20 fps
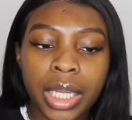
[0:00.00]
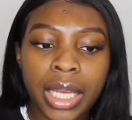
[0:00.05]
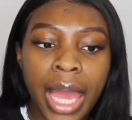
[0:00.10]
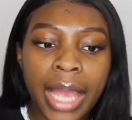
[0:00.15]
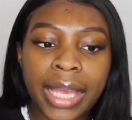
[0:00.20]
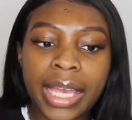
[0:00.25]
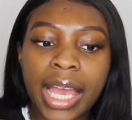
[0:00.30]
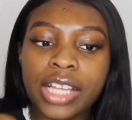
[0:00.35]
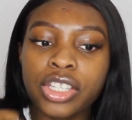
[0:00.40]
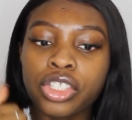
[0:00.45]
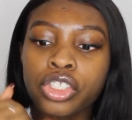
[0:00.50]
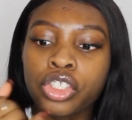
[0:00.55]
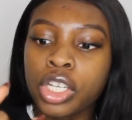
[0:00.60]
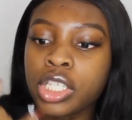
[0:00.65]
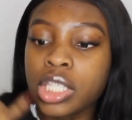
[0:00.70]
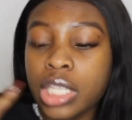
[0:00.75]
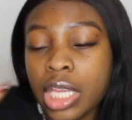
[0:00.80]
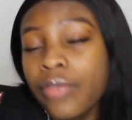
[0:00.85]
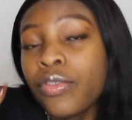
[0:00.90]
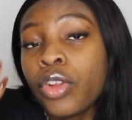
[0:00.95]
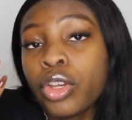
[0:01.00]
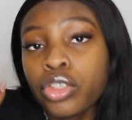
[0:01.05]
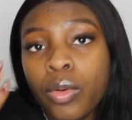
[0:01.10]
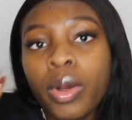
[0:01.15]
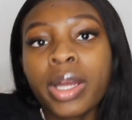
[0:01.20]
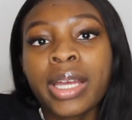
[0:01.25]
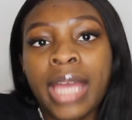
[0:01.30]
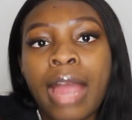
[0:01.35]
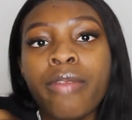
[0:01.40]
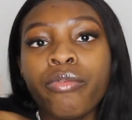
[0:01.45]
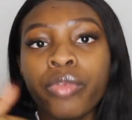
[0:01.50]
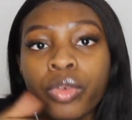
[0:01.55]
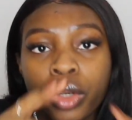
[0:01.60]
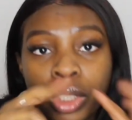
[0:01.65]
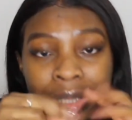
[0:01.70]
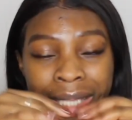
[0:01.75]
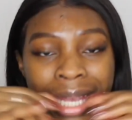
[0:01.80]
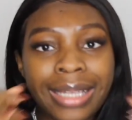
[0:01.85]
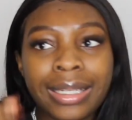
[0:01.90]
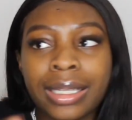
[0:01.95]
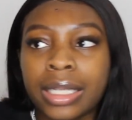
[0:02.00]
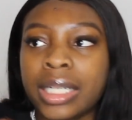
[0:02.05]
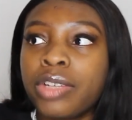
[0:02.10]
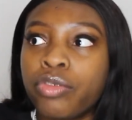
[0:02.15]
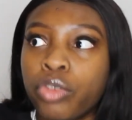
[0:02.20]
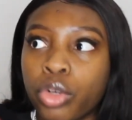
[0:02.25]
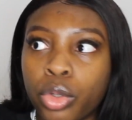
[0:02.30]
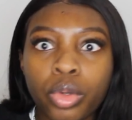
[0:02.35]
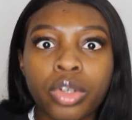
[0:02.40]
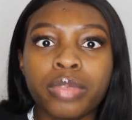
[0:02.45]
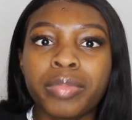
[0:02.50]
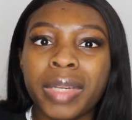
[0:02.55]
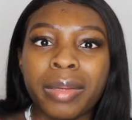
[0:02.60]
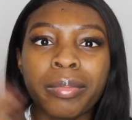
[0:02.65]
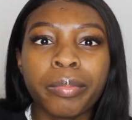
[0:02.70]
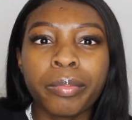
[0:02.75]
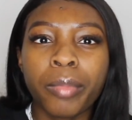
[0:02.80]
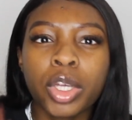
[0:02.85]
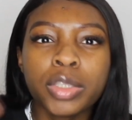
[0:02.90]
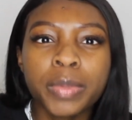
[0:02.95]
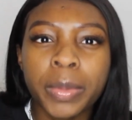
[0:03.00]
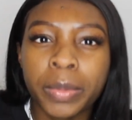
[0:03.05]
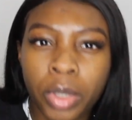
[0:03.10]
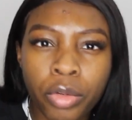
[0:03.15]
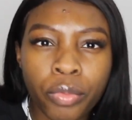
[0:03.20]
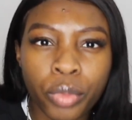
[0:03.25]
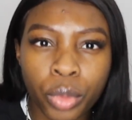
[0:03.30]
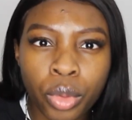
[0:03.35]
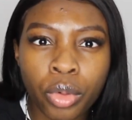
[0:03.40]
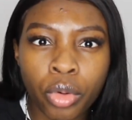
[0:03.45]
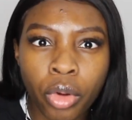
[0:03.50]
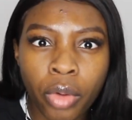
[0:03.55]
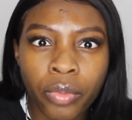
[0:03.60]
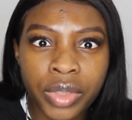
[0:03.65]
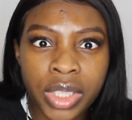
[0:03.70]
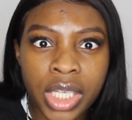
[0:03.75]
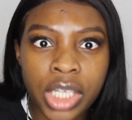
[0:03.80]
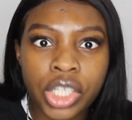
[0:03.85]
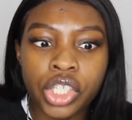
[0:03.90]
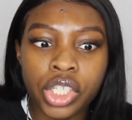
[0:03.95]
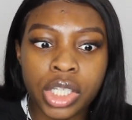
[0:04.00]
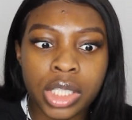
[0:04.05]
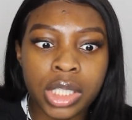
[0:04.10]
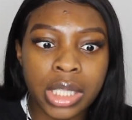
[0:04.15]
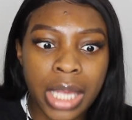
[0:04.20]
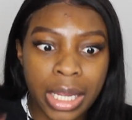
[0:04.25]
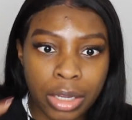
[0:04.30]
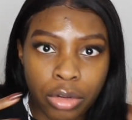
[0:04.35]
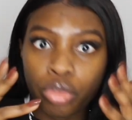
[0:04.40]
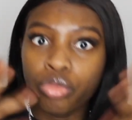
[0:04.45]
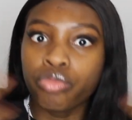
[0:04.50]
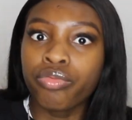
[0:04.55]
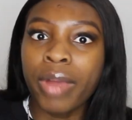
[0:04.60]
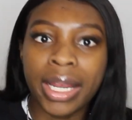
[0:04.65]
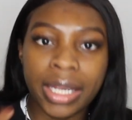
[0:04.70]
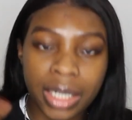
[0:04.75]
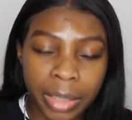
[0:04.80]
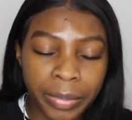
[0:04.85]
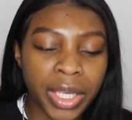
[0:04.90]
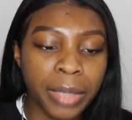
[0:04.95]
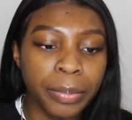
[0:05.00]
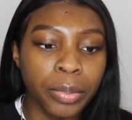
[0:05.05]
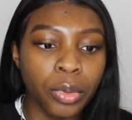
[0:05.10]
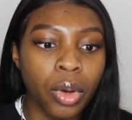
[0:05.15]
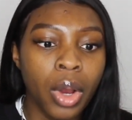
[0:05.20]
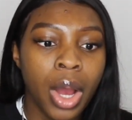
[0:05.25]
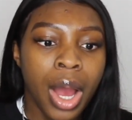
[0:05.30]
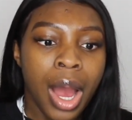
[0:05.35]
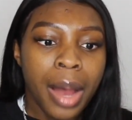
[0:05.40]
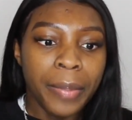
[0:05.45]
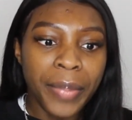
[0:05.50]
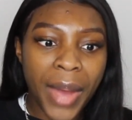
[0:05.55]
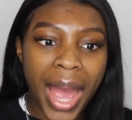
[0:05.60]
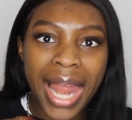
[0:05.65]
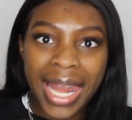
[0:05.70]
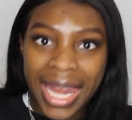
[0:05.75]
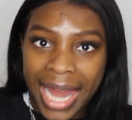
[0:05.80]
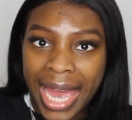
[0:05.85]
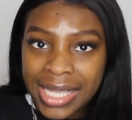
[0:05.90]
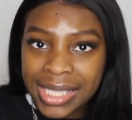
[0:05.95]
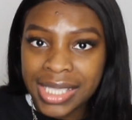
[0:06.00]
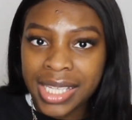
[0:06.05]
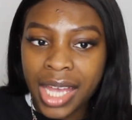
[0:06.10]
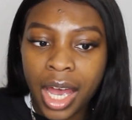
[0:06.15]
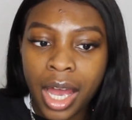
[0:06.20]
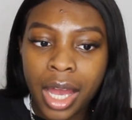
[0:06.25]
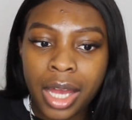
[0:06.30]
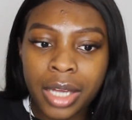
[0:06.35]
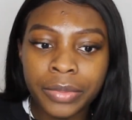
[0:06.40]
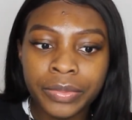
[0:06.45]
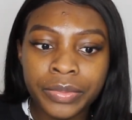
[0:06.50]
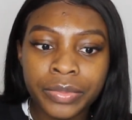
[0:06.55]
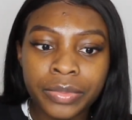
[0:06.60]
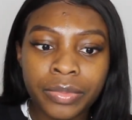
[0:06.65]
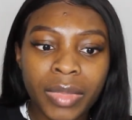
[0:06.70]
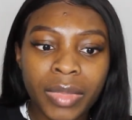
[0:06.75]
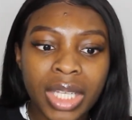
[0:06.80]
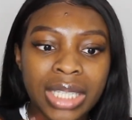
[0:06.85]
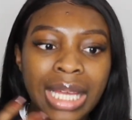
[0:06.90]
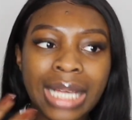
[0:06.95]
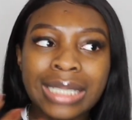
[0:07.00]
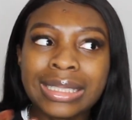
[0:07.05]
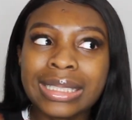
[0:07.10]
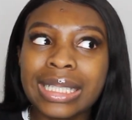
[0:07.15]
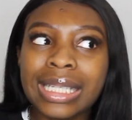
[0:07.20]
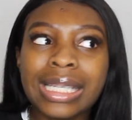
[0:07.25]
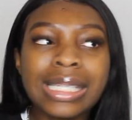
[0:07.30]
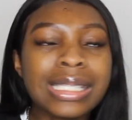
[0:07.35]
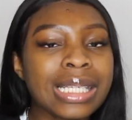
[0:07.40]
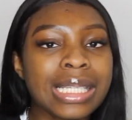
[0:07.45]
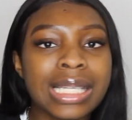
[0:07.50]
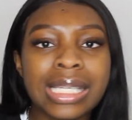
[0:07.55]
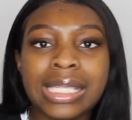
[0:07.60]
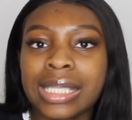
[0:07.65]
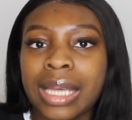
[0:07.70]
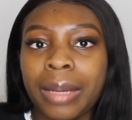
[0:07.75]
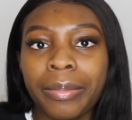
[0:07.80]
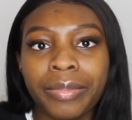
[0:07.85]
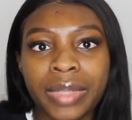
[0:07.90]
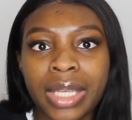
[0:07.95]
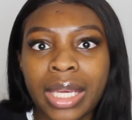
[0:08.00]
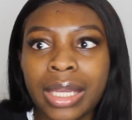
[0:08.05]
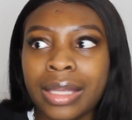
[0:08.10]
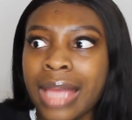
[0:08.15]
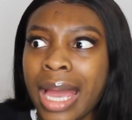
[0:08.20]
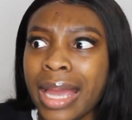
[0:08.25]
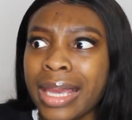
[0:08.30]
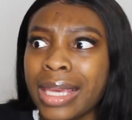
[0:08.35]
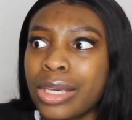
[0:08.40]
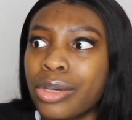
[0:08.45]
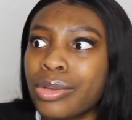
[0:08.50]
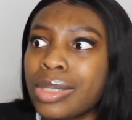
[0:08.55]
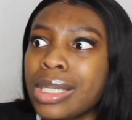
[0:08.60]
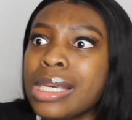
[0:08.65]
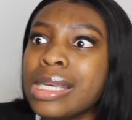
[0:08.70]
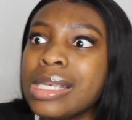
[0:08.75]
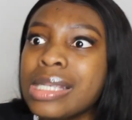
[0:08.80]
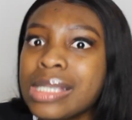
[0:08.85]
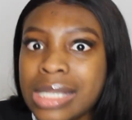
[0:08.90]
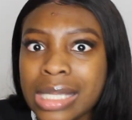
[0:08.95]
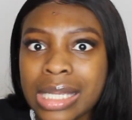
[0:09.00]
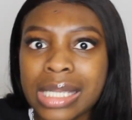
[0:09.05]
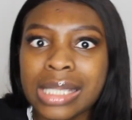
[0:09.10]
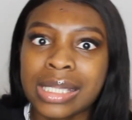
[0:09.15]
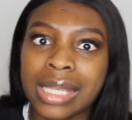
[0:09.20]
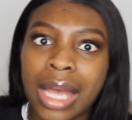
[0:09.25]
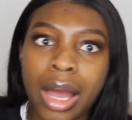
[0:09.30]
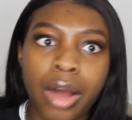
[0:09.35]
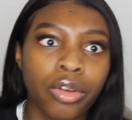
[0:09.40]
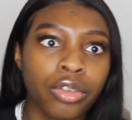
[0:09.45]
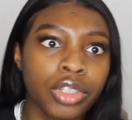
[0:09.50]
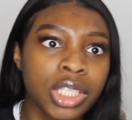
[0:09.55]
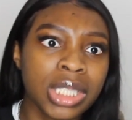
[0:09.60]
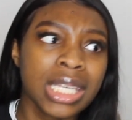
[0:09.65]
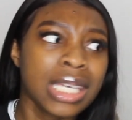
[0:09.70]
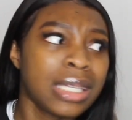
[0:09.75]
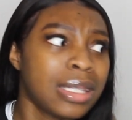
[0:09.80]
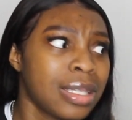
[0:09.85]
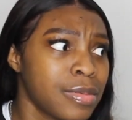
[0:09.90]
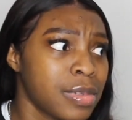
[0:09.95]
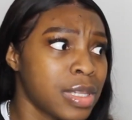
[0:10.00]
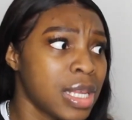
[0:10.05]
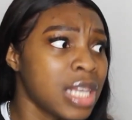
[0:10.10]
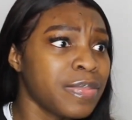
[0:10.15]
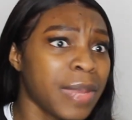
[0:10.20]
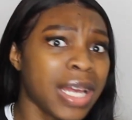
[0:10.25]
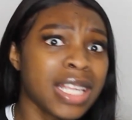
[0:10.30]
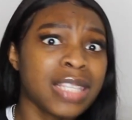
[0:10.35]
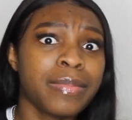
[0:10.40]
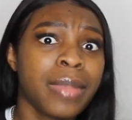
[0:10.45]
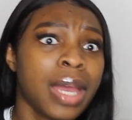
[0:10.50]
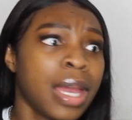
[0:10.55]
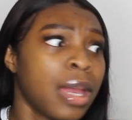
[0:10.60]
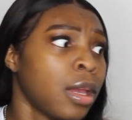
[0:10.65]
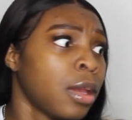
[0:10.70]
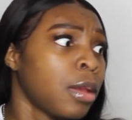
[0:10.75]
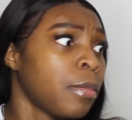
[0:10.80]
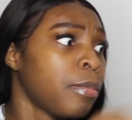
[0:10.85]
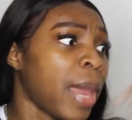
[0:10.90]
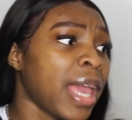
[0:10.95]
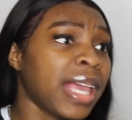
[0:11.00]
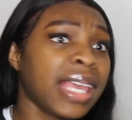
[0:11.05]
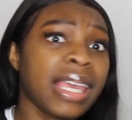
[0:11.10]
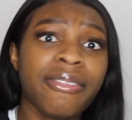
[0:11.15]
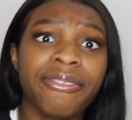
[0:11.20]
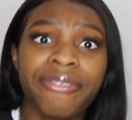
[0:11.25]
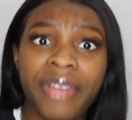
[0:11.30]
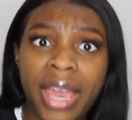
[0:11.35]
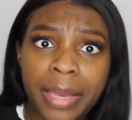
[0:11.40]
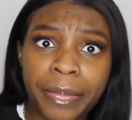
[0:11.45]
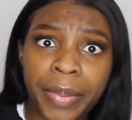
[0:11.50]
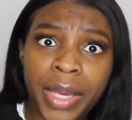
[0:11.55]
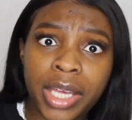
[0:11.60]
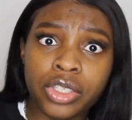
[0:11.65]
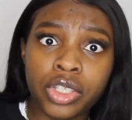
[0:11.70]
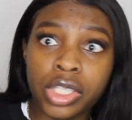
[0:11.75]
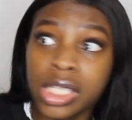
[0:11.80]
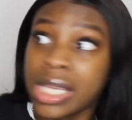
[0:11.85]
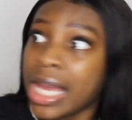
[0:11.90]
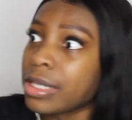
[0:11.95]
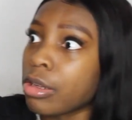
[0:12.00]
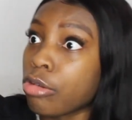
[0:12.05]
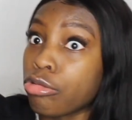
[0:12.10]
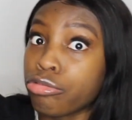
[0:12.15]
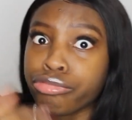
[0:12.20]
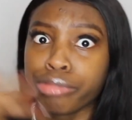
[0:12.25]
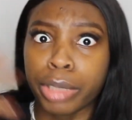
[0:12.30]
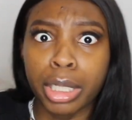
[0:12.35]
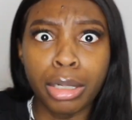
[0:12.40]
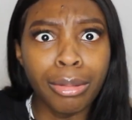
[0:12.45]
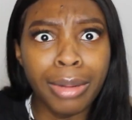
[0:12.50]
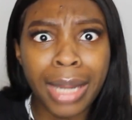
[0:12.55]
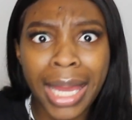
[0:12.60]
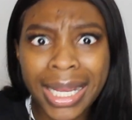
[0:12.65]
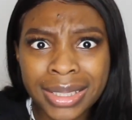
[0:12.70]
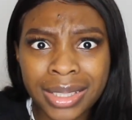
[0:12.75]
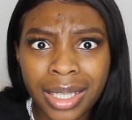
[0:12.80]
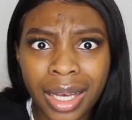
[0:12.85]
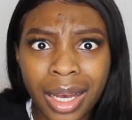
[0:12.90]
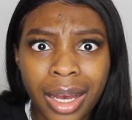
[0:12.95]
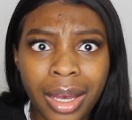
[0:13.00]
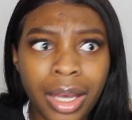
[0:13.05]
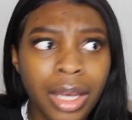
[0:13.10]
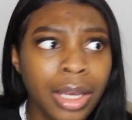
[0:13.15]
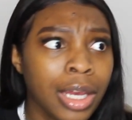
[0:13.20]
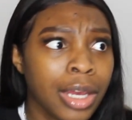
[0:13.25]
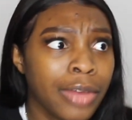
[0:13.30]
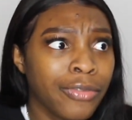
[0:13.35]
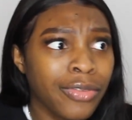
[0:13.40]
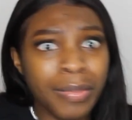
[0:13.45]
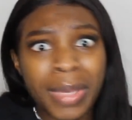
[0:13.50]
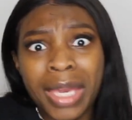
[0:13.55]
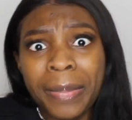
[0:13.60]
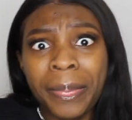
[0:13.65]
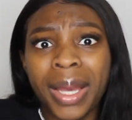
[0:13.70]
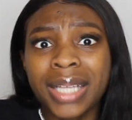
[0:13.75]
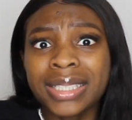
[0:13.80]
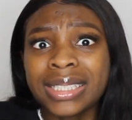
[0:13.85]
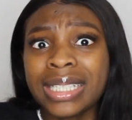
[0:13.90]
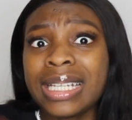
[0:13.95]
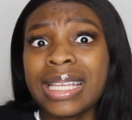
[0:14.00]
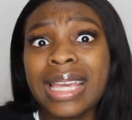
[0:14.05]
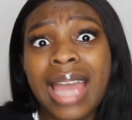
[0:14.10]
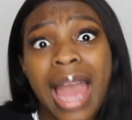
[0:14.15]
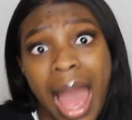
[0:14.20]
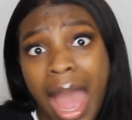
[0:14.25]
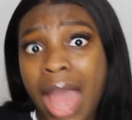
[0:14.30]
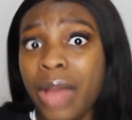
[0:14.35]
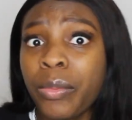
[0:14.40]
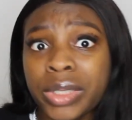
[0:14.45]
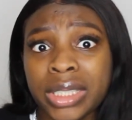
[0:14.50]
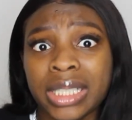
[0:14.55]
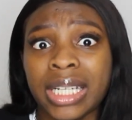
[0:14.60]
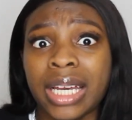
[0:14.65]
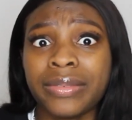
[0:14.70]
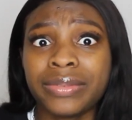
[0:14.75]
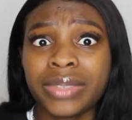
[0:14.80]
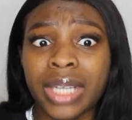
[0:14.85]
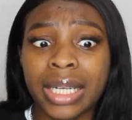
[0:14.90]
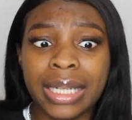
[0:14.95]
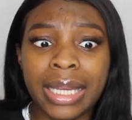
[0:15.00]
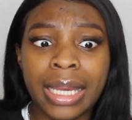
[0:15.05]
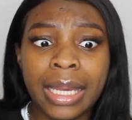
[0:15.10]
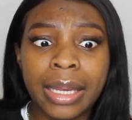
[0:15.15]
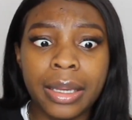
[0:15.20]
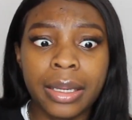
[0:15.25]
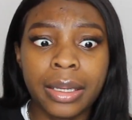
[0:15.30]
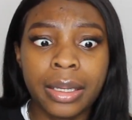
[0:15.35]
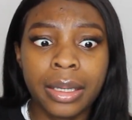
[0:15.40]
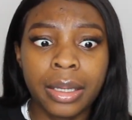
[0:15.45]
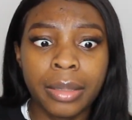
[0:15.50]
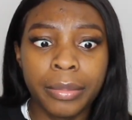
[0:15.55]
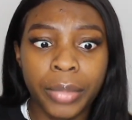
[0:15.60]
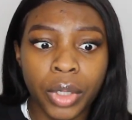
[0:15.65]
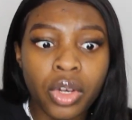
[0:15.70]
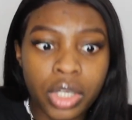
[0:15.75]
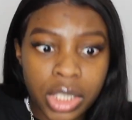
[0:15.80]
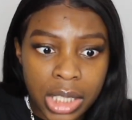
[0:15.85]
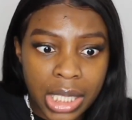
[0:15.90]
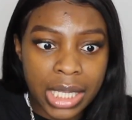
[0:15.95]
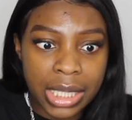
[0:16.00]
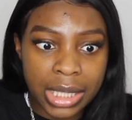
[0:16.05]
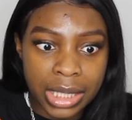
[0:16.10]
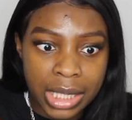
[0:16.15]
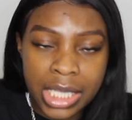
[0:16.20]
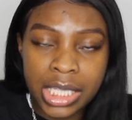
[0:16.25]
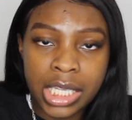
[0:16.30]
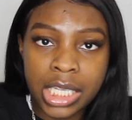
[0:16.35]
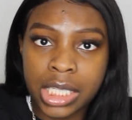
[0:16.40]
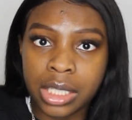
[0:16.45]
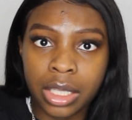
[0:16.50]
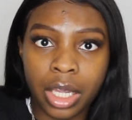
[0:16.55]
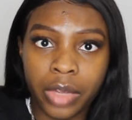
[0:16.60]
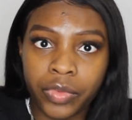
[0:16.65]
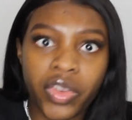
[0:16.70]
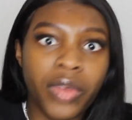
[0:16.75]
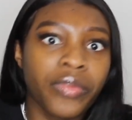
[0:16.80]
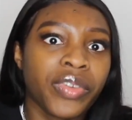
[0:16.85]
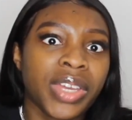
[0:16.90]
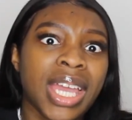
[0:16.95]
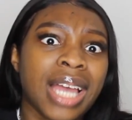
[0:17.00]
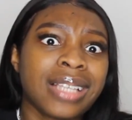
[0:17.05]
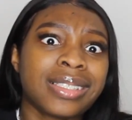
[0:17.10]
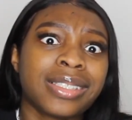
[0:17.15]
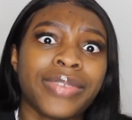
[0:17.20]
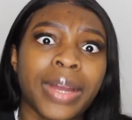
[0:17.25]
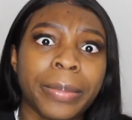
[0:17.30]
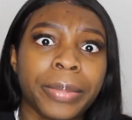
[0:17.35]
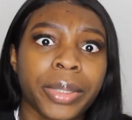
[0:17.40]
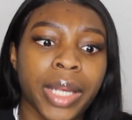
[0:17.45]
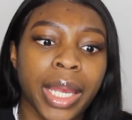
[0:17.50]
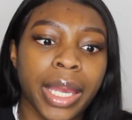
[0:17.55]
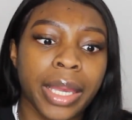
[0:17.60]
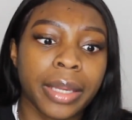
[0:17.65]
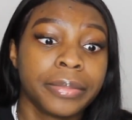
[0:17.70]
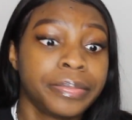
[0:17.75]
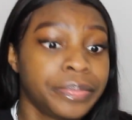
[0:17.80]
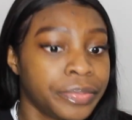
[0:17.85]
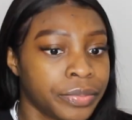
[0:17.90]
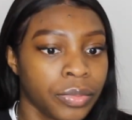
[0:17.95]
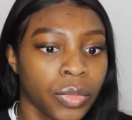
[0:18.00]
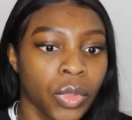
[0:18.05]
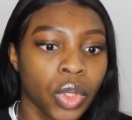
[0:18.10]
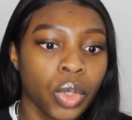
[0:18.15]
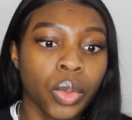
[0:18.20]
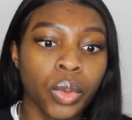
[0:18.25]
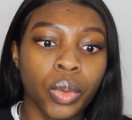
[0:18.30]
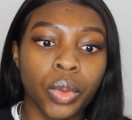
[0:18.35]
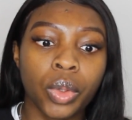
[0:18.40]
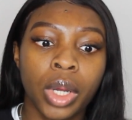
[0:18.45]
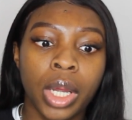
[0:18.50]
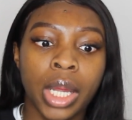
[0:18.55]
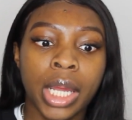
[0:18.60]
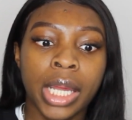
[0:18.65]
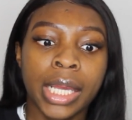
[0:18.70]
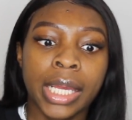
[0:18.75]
Like, just, even though someone can technically record me, most people don't record conversations, like regular people. But a letter, that's easily something that he could easily sell. You see, this man's making fake pictures. He has a real letter. For me personally, I wouldn't have done it, because this is not something he has to fabricate. Cool.